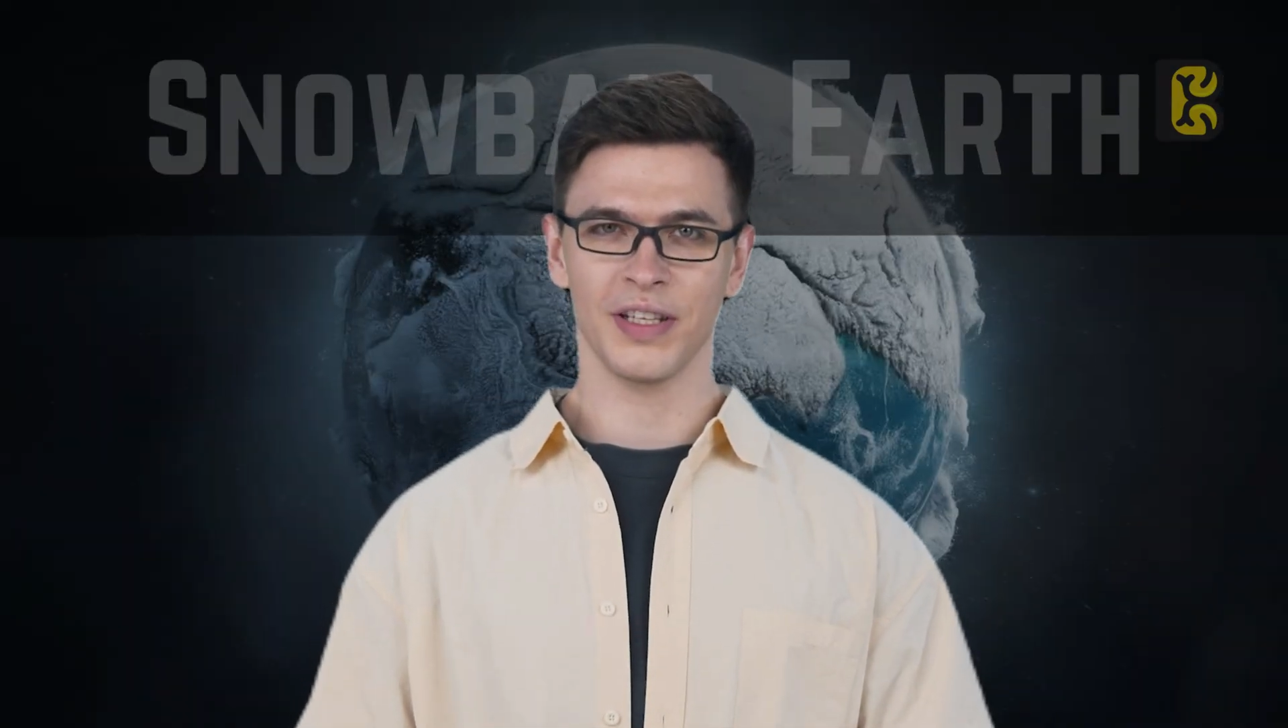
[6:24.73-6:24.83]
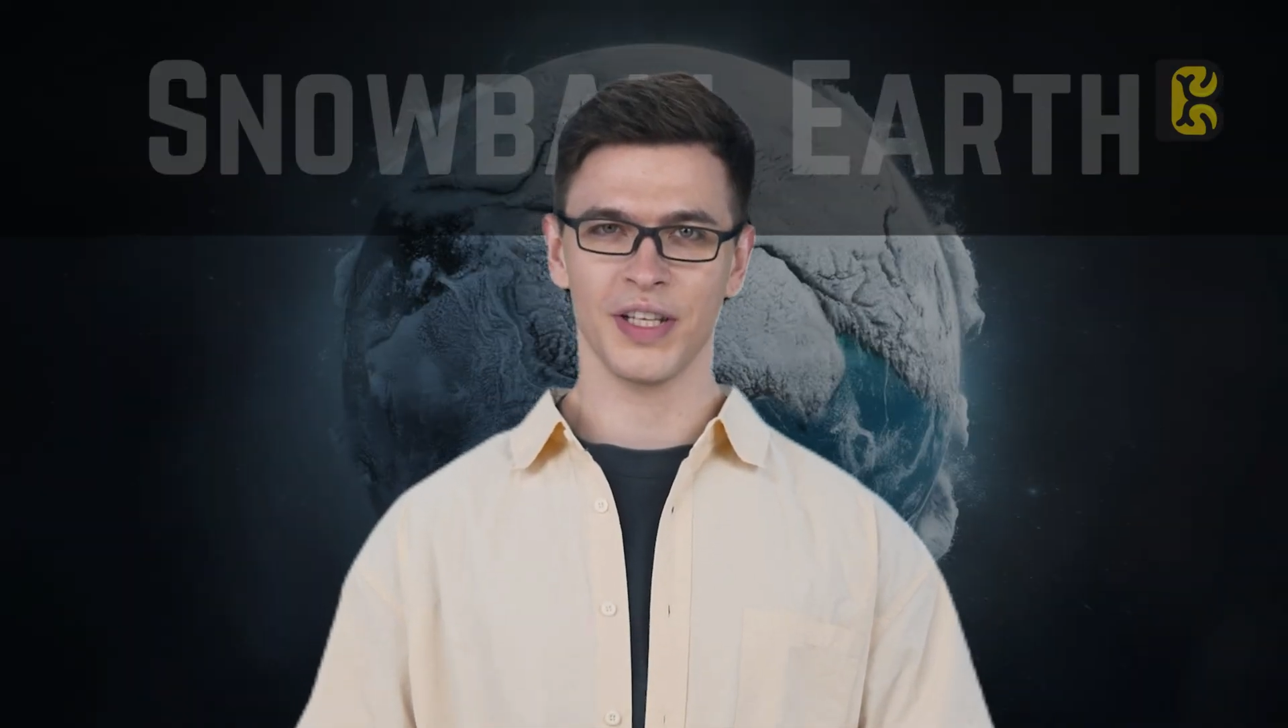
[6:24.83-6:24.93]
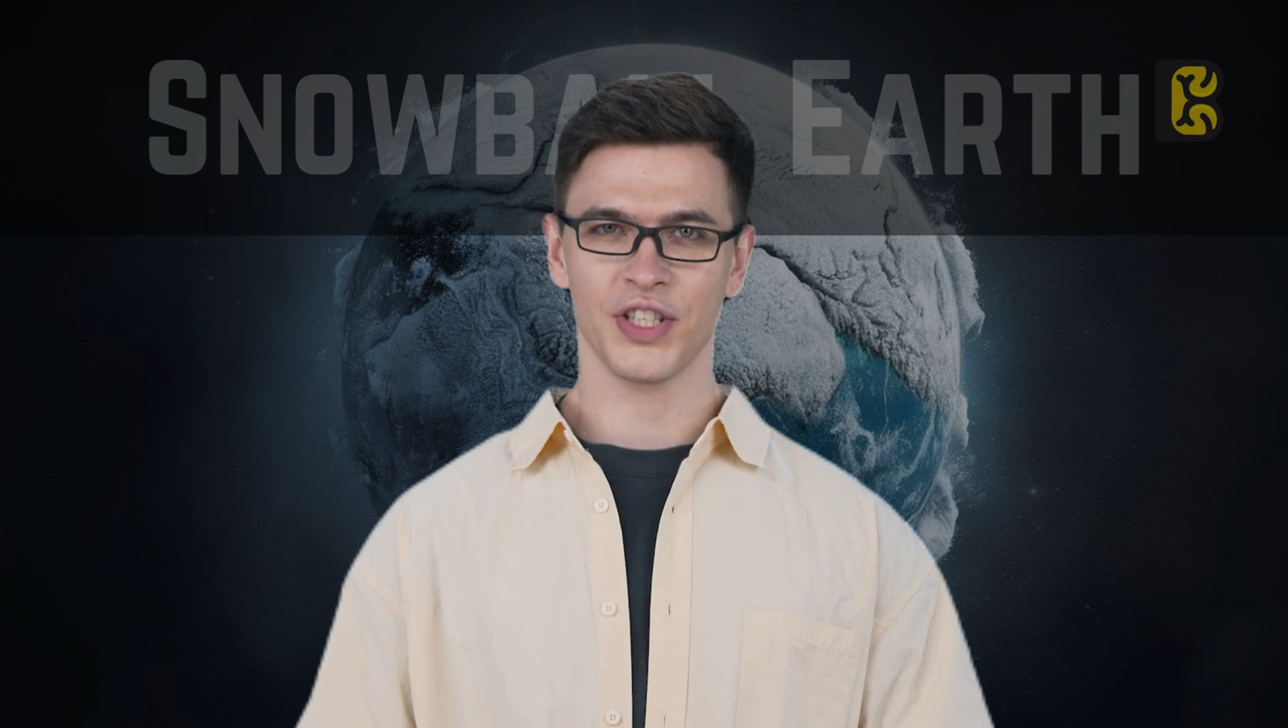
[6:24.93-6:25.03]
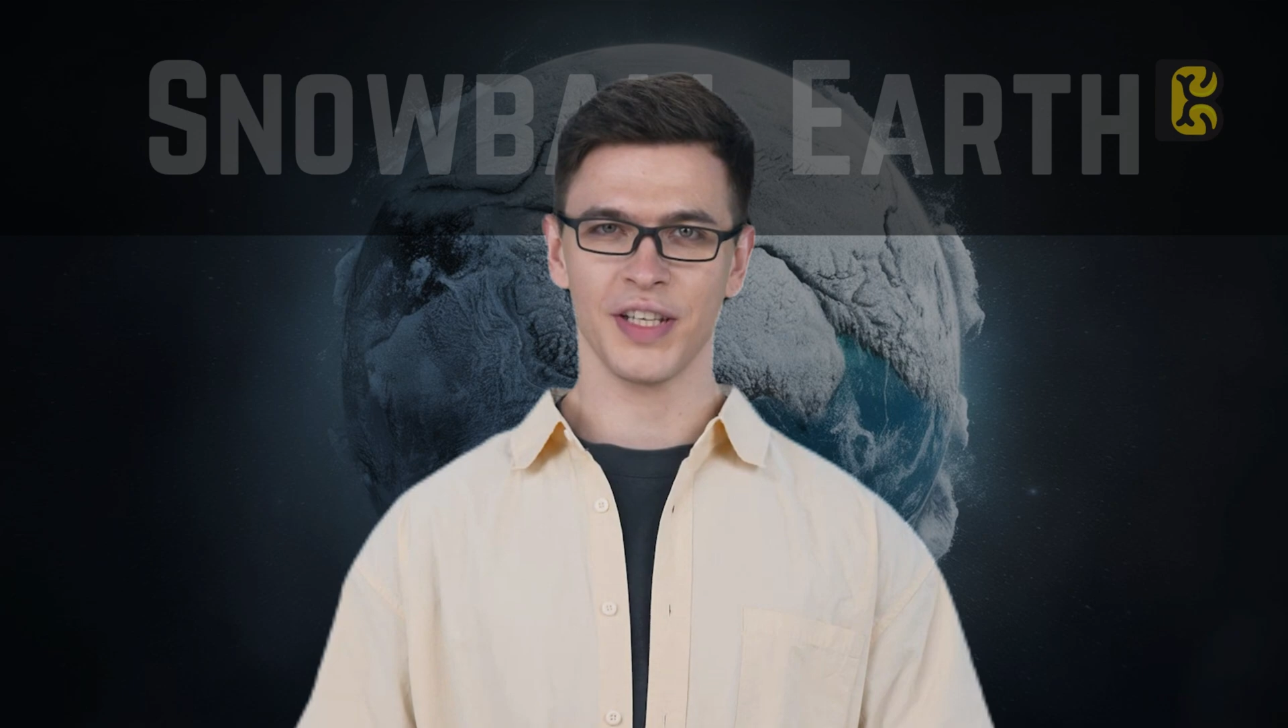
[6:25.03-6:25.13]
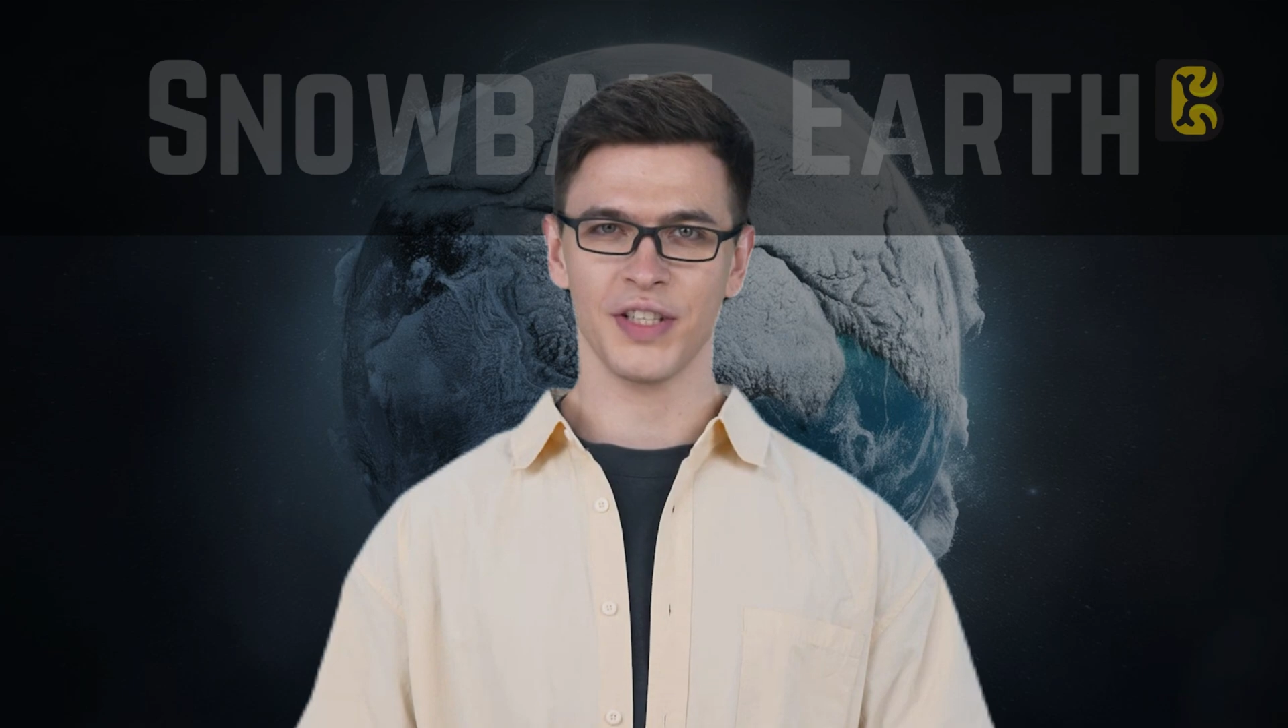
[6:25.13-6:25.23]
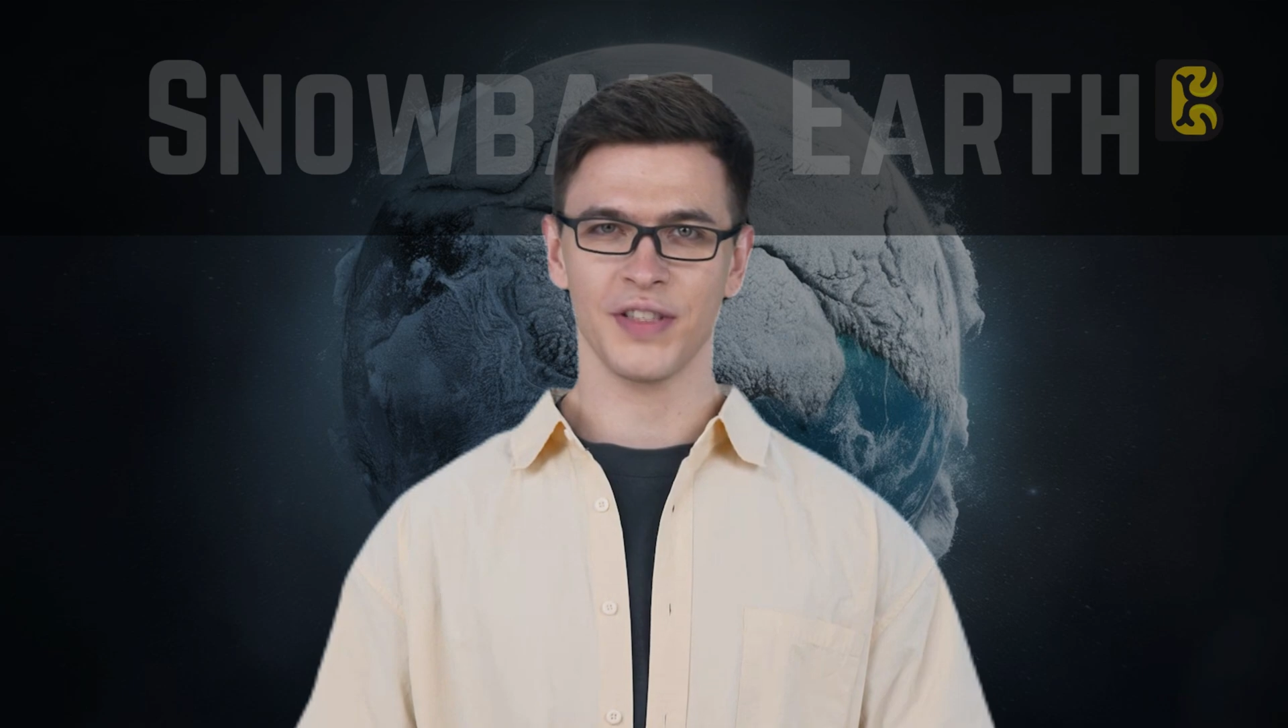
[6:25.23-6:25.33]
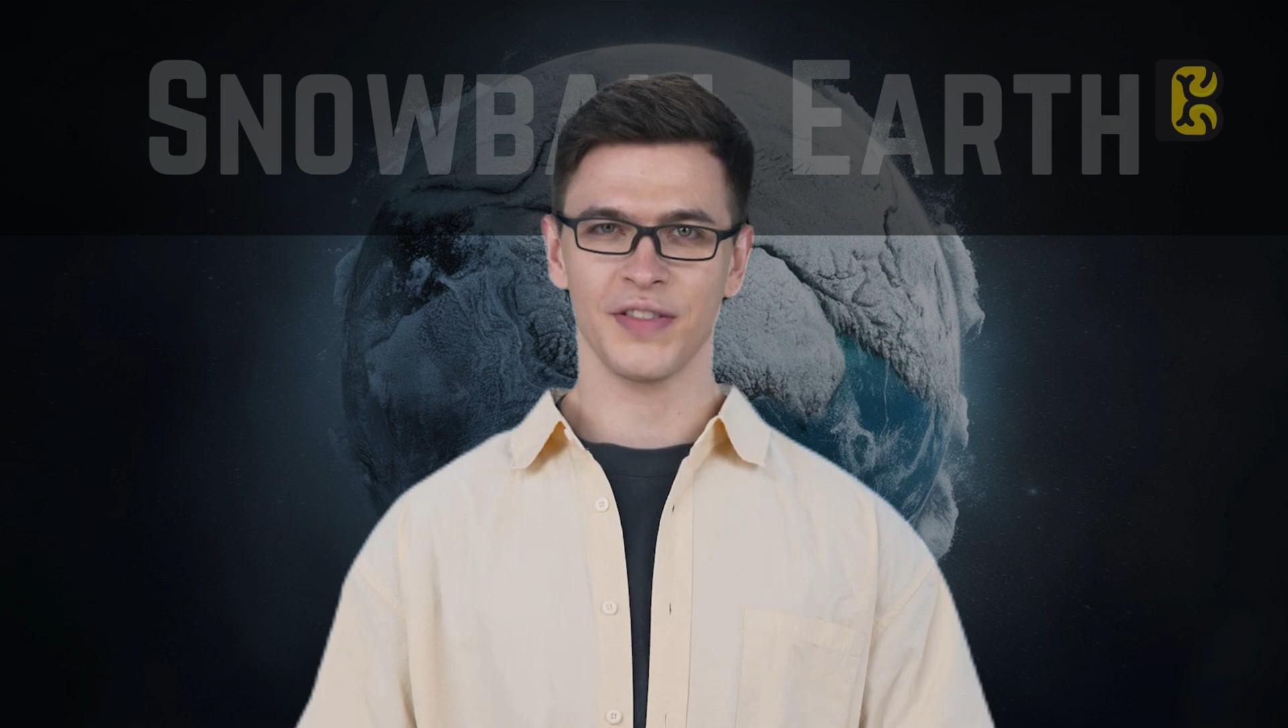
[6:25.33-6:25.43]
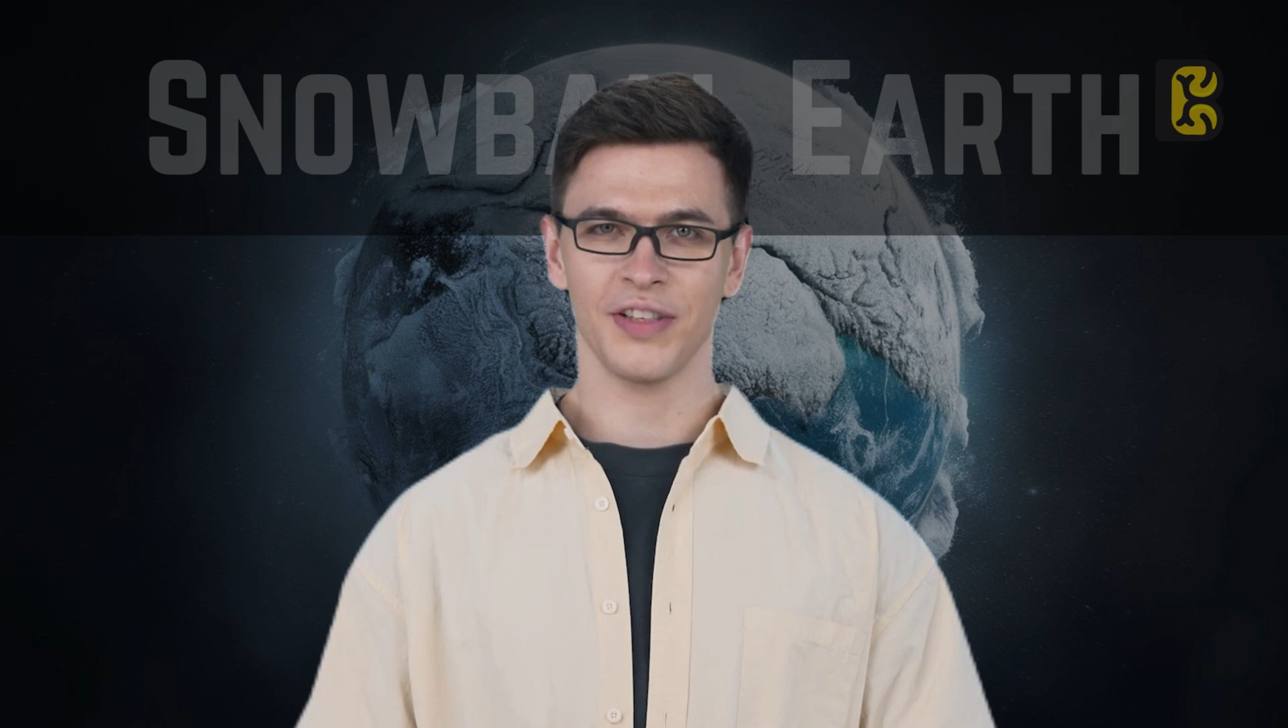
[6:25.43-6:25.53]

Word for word: glaciation